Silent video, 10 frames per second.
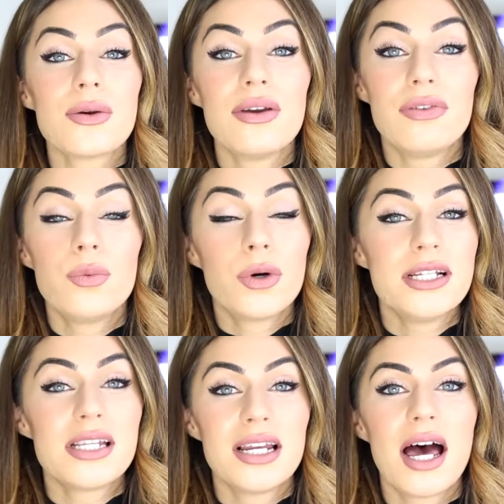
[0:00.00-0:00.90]
So if you
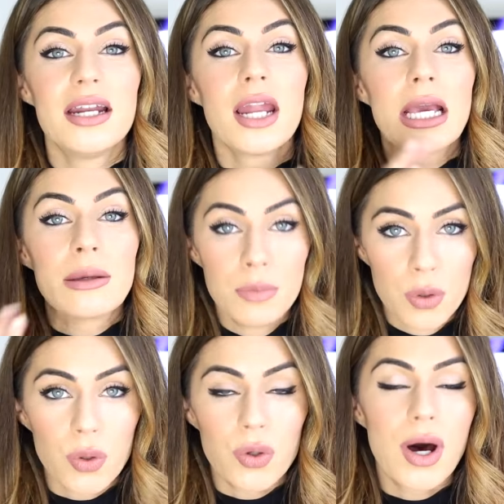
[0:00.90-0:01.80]
wanted to learn like
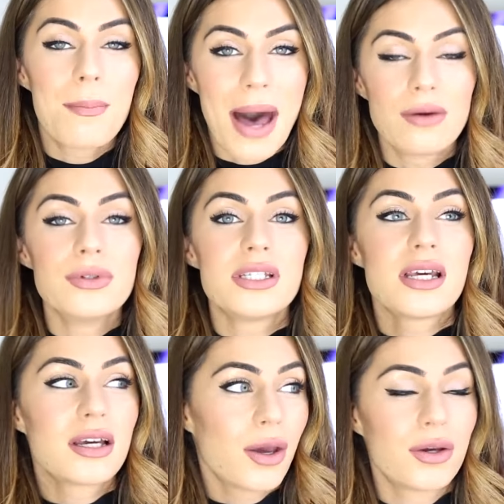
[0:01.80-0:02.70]
more
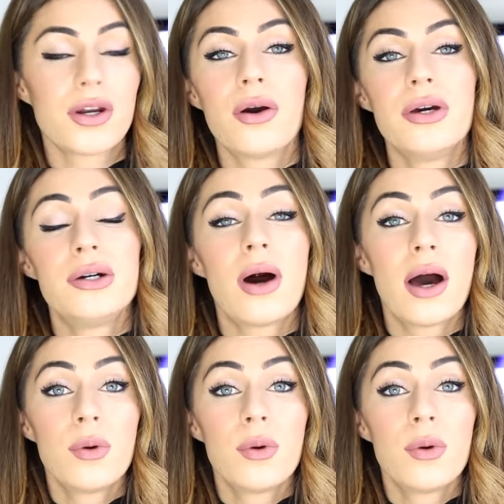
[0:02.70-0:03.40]
about coconut oil,